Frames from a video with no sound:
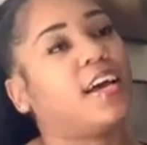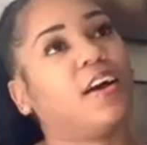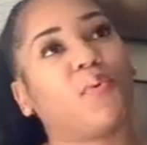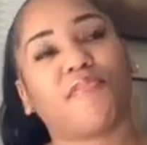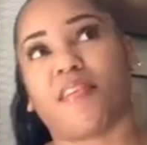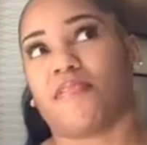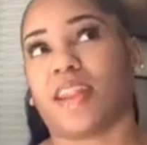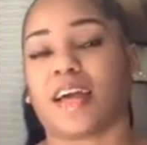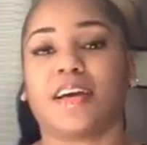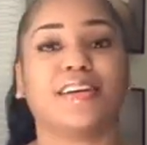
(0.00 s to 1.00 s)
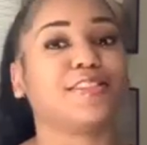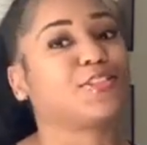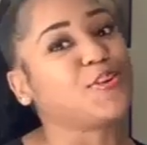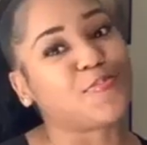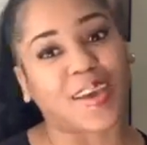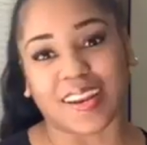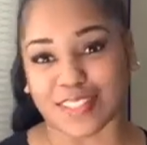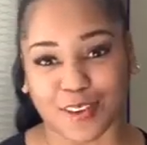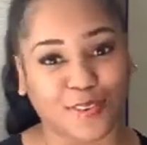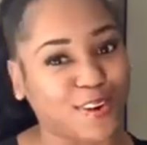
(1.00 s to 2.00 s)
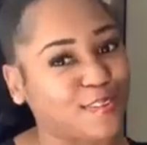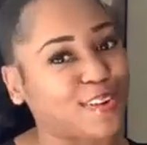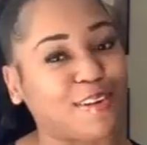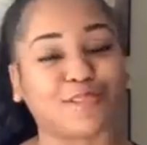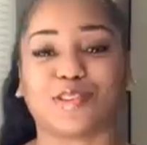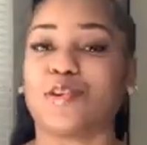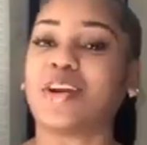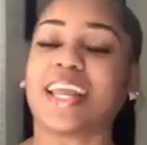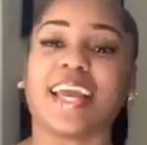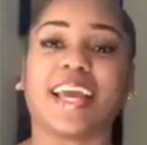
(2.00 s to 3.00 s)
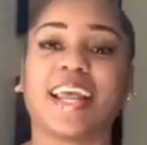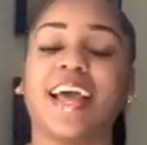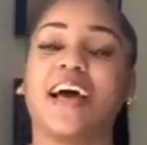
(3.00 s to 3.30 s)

We fought for like a good two minutes or whatever. I was going in.